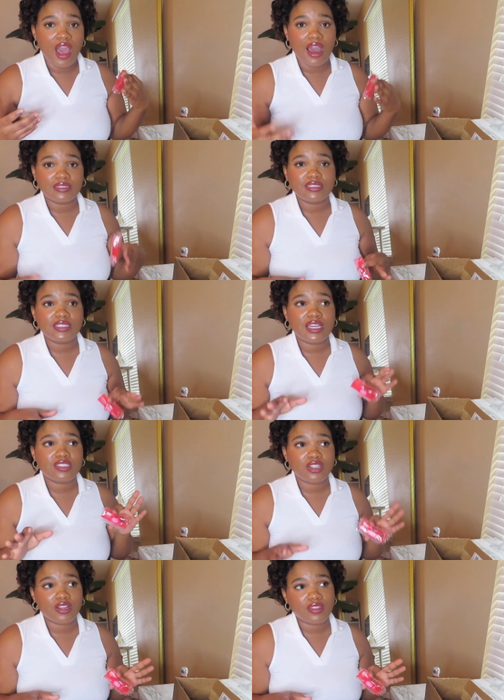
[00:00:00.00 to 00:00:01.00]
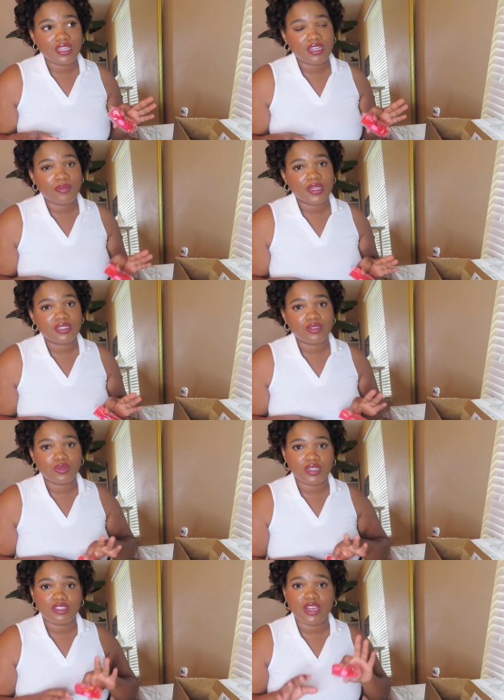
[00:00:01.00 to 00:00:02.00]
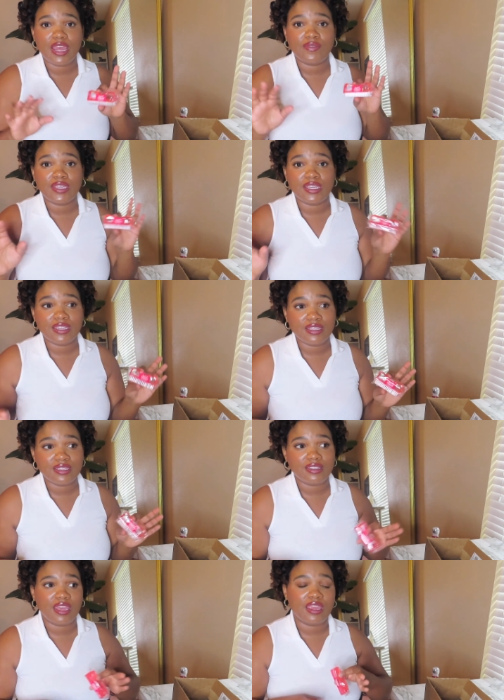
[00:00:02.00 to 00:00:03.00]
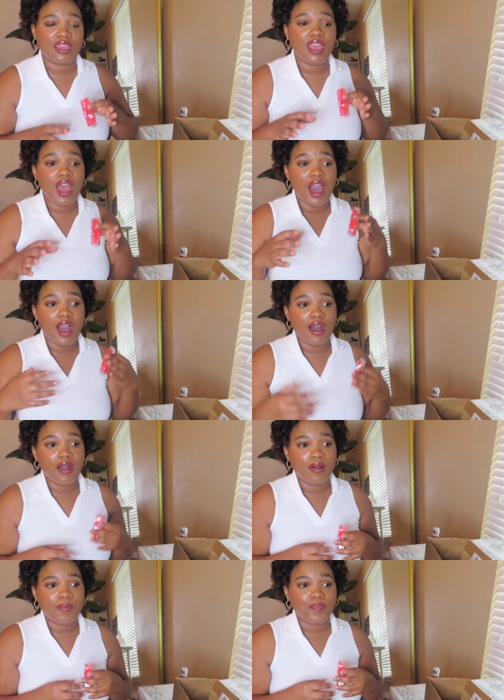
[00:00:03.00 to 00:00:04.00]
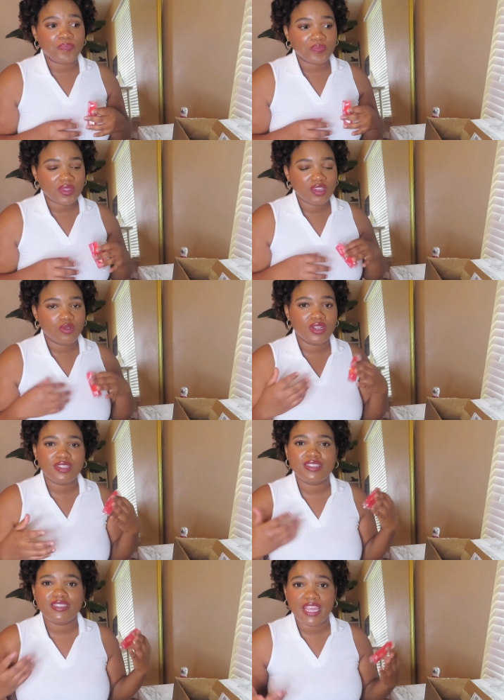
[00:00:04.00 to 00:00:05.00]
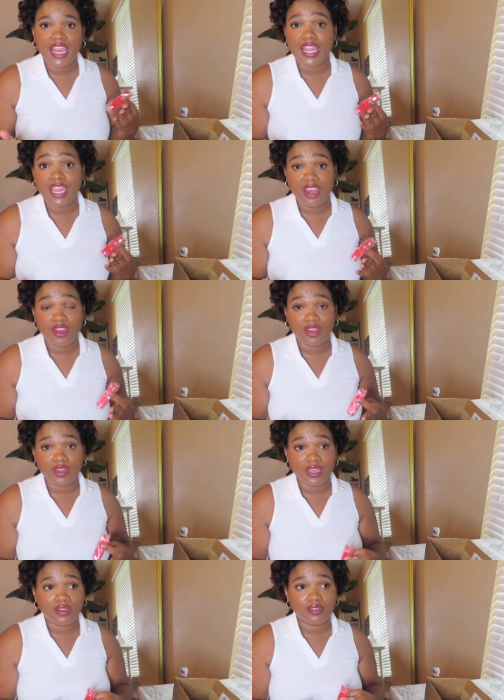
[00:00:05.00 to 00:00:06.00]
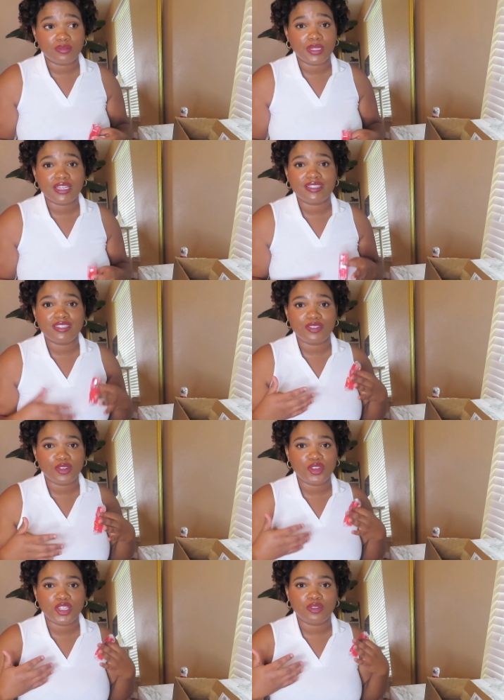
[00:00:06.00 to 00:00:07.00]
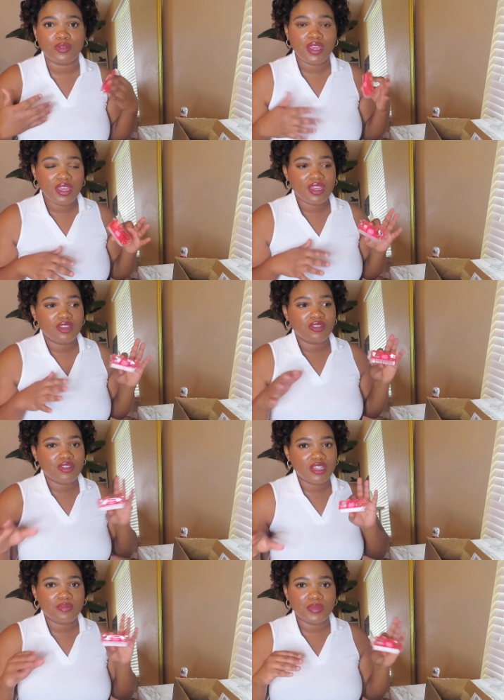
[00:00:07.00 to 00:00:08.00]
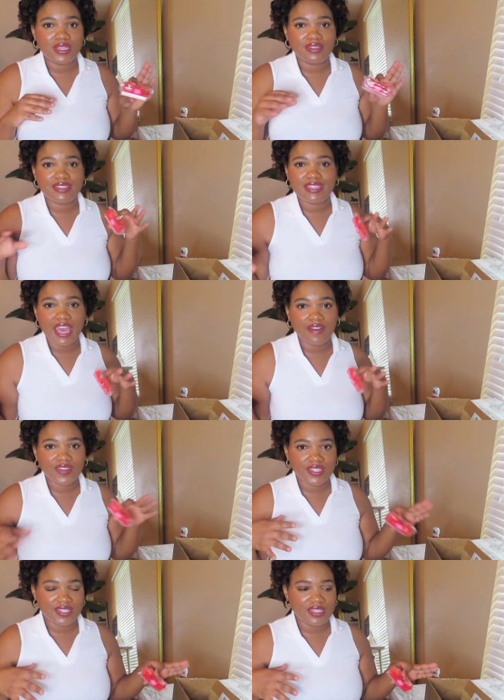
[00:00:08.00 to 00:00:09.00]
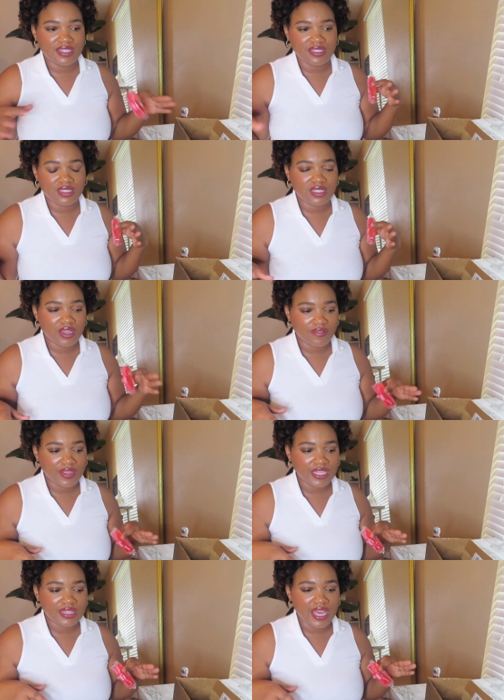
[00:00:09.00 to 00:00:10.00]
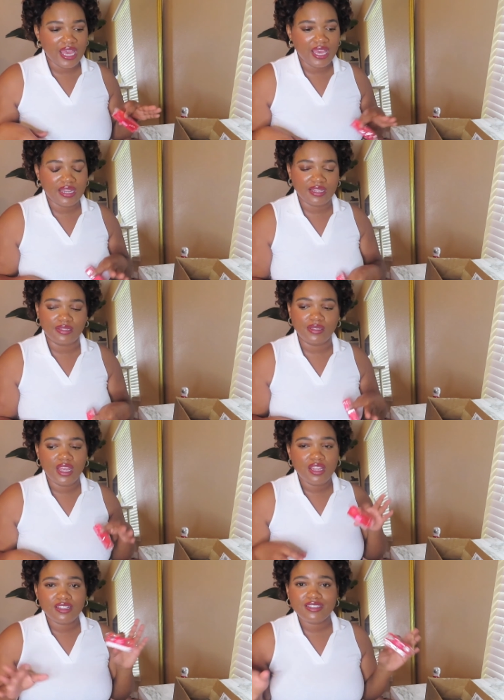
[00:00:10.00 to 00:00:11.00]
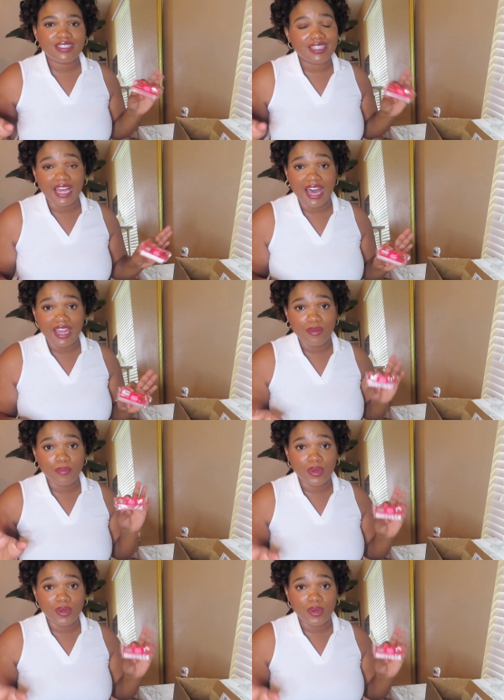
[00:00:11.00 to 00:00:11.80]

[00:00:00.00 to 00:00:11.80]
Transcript: honestly, I start thinking about this when I start having kids. Like, you want to just take care of your nails, because you know, you can transmit staph disease and stuff like that, and just a lot.